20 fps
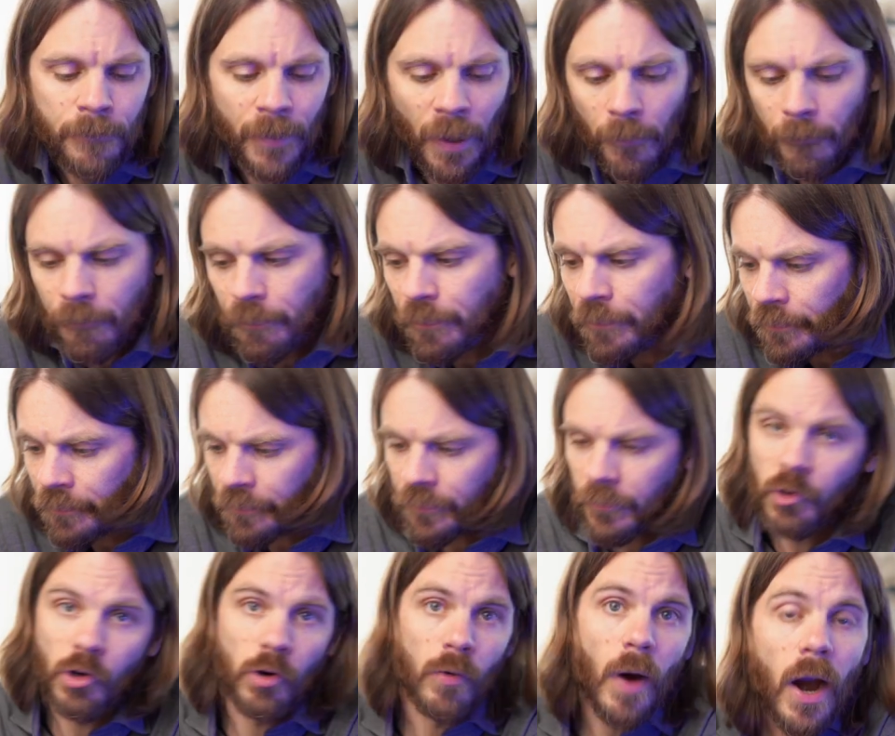Now,
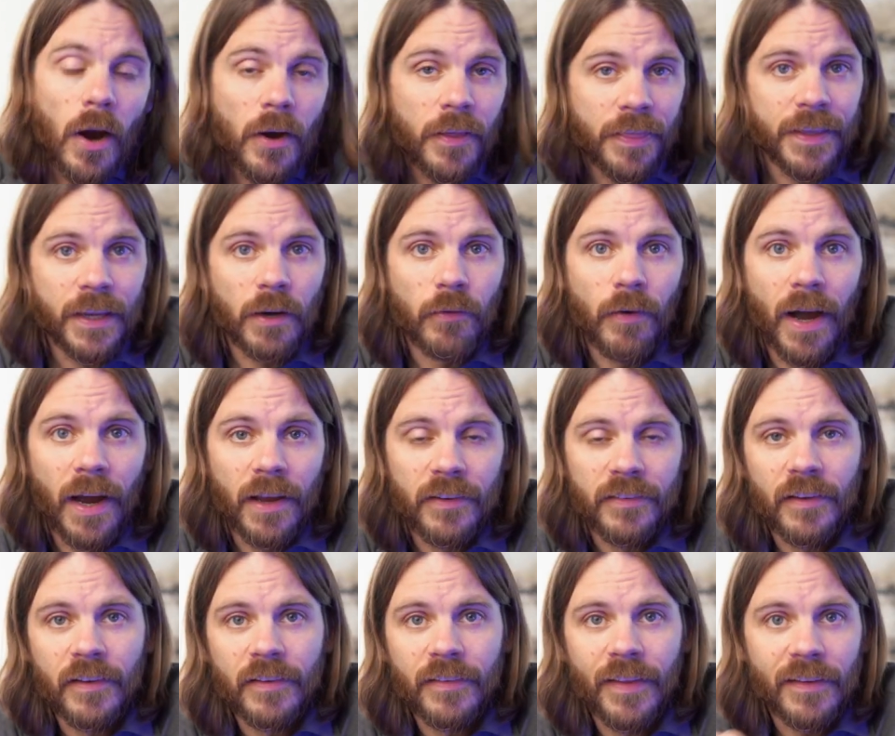Girard
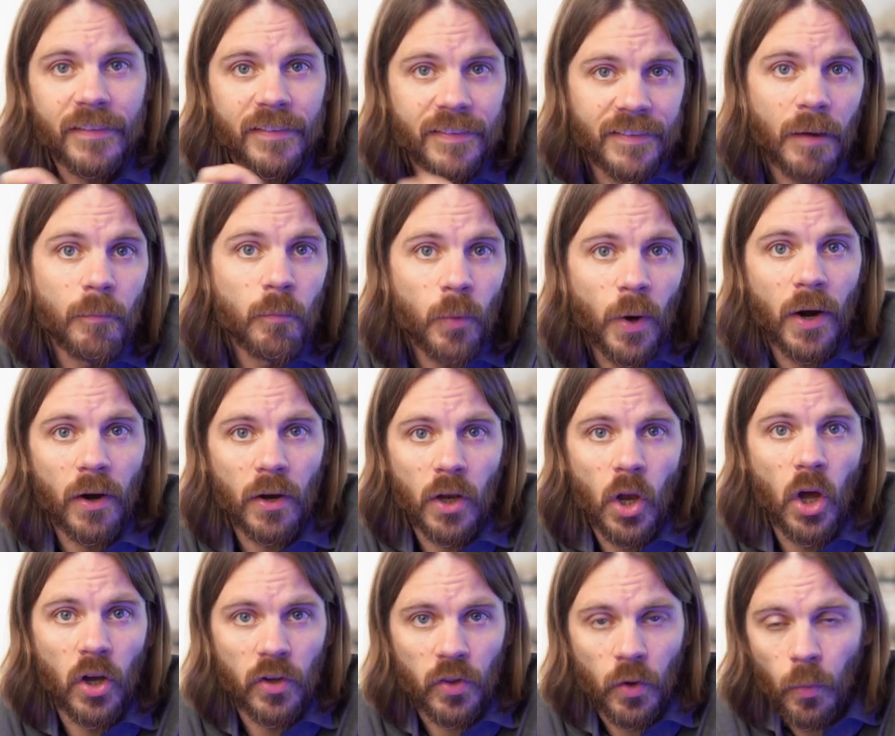theorizes that somewhere
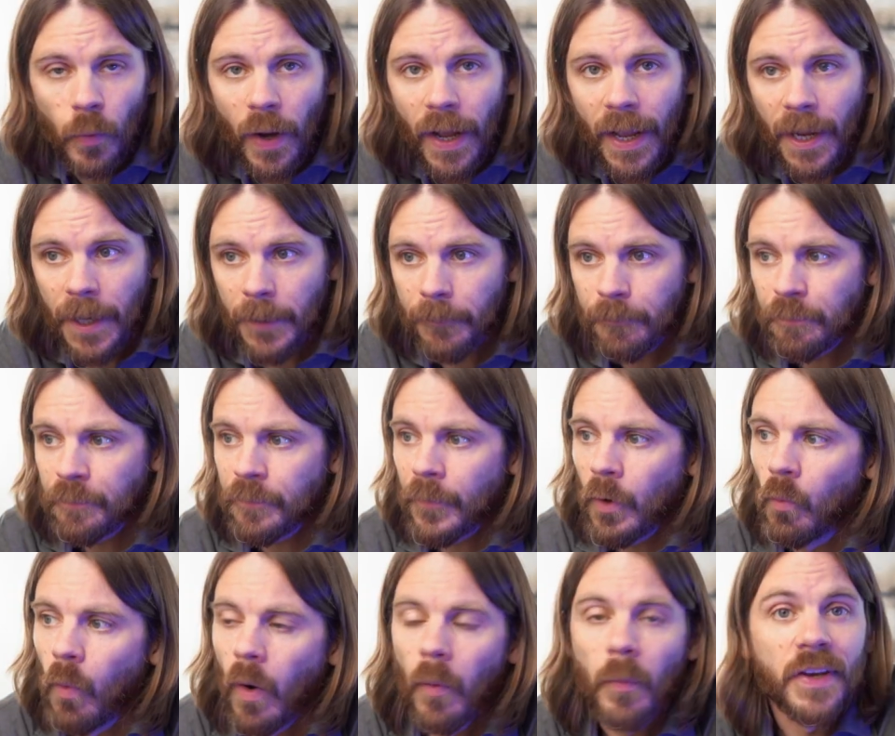along the way,
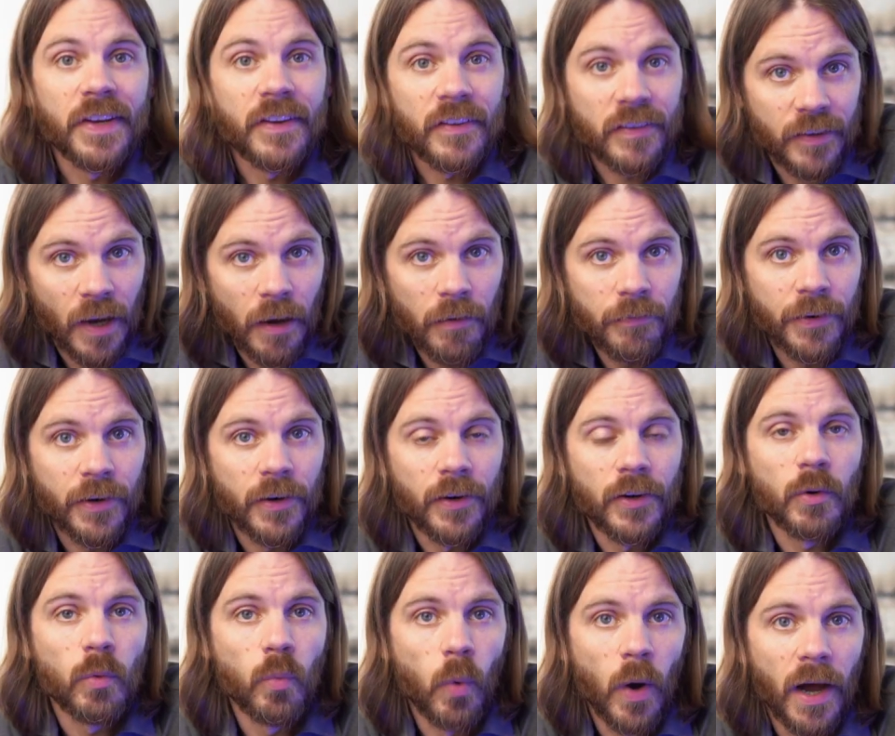what we
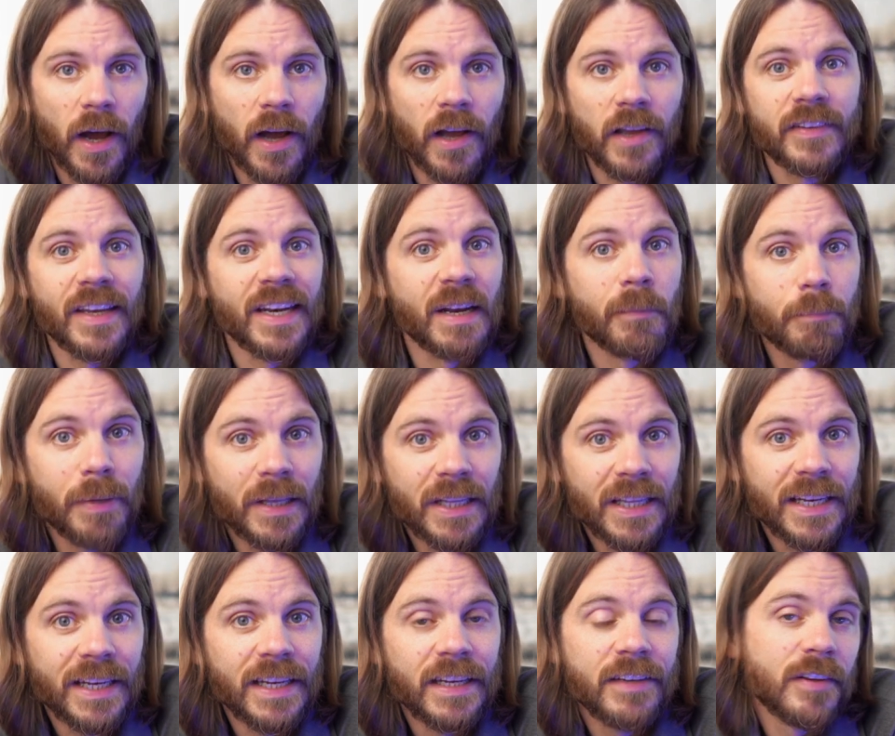discovered was an
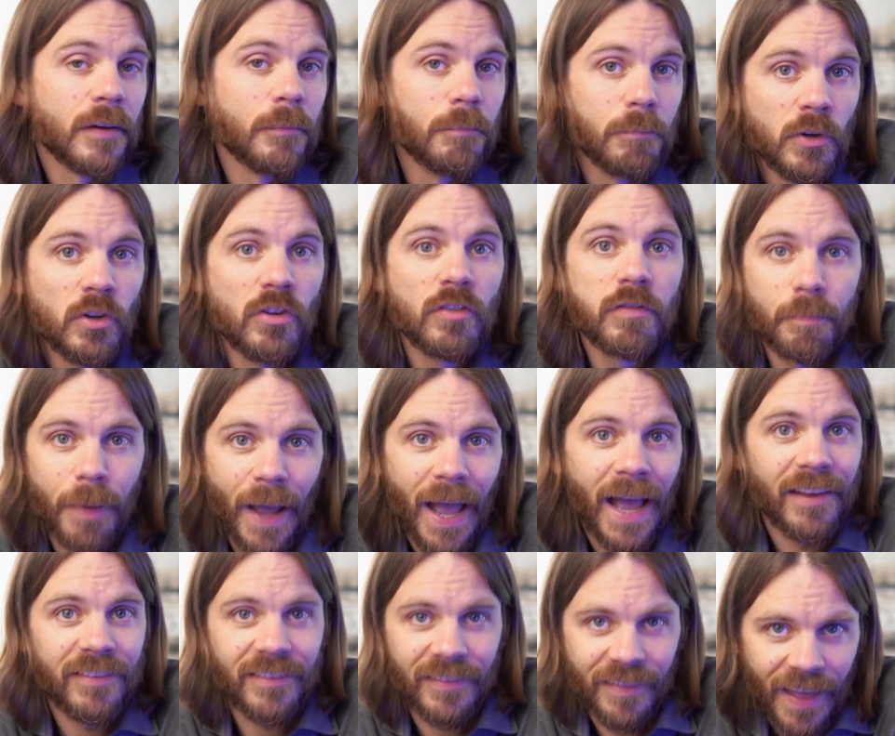ability to move
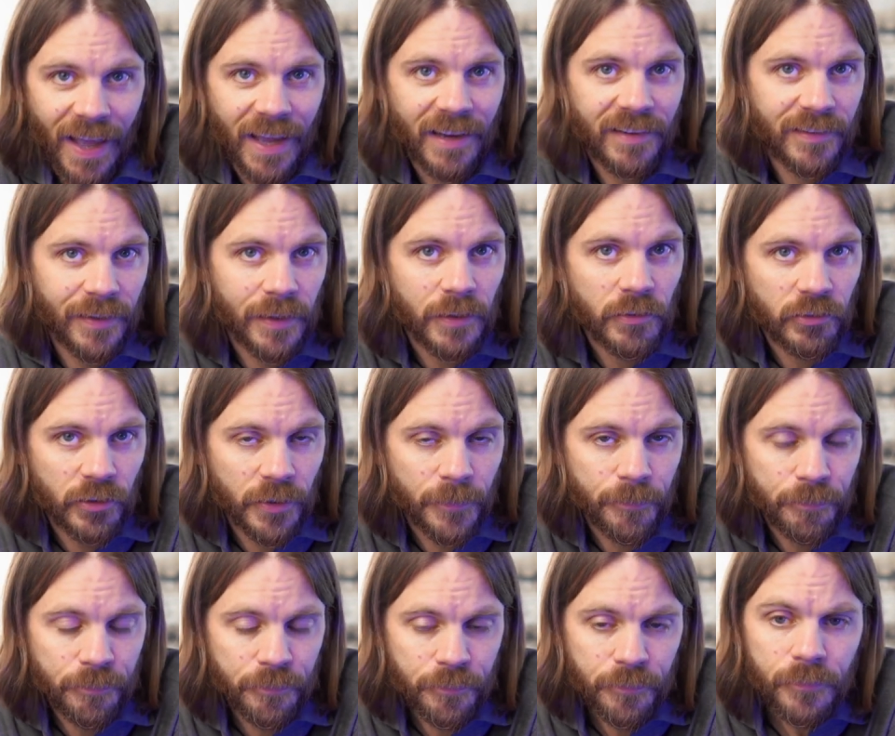past that
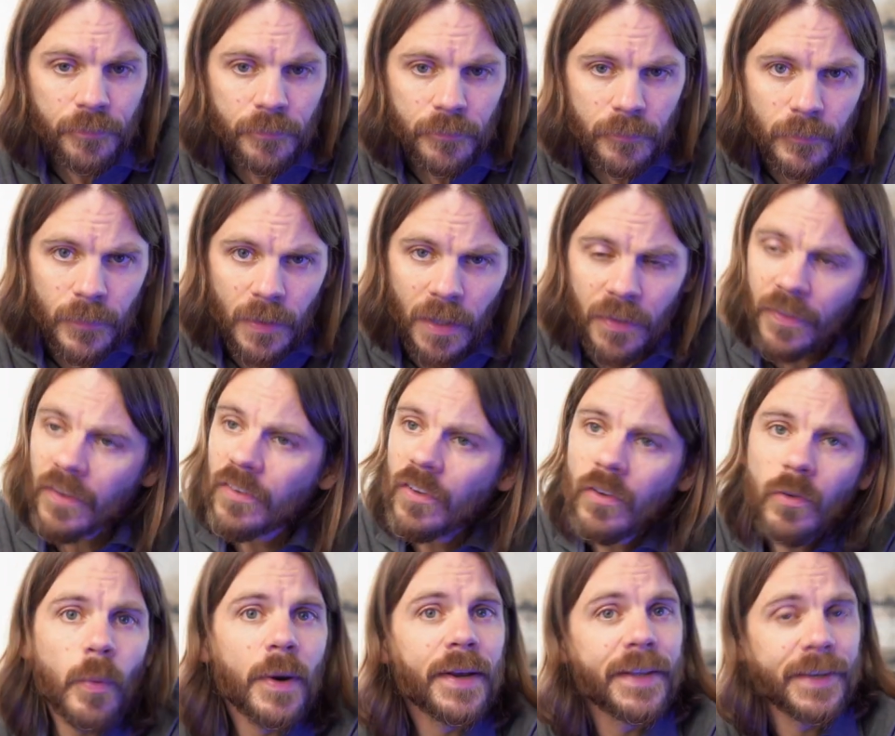tension. And this
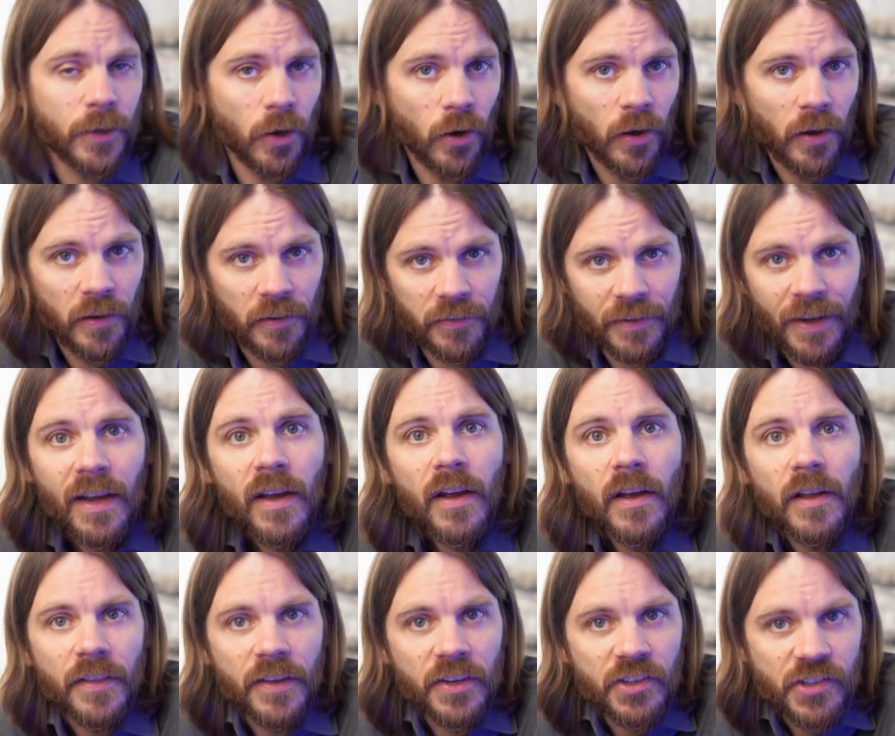is what he calls
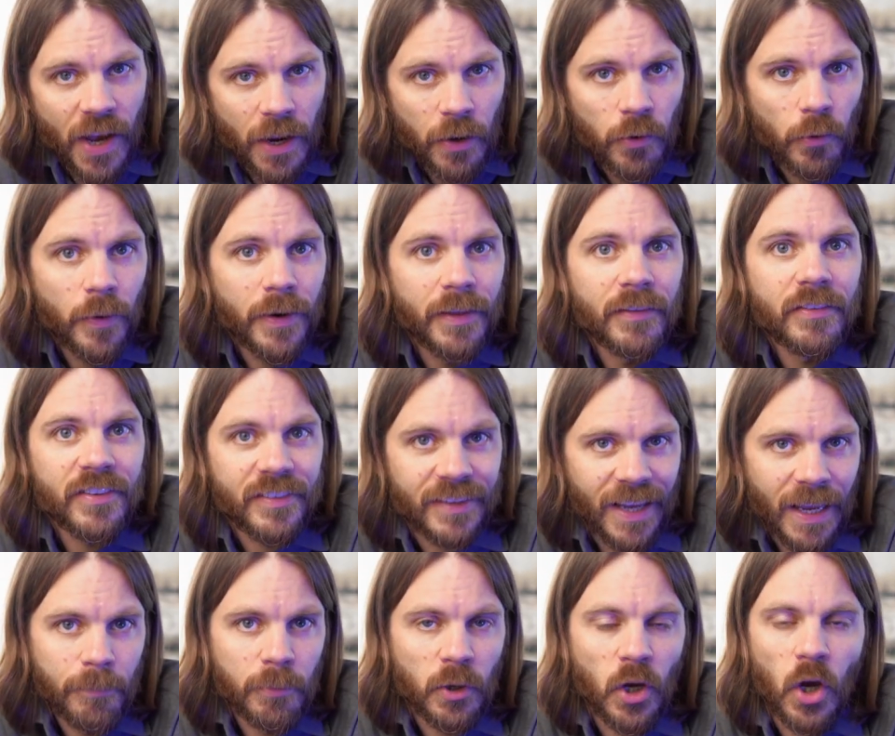the generative
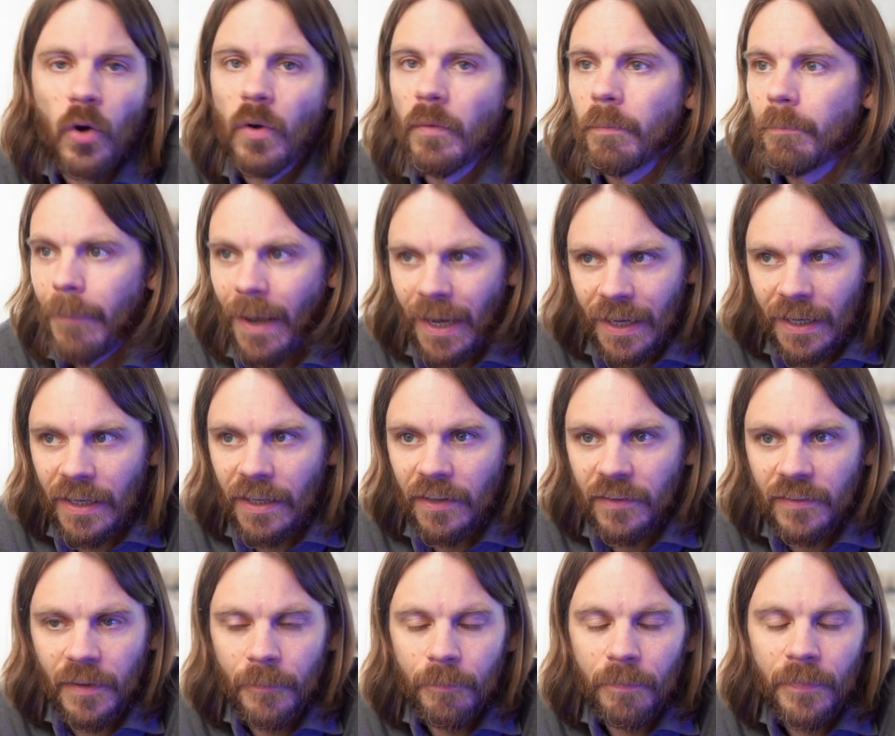scapegoat
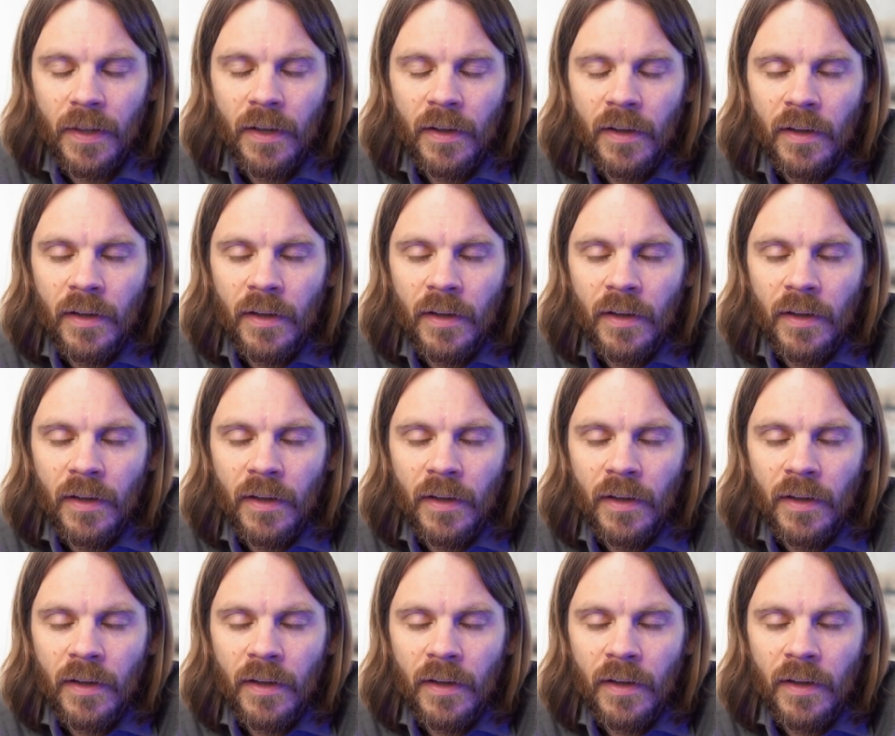mechanism.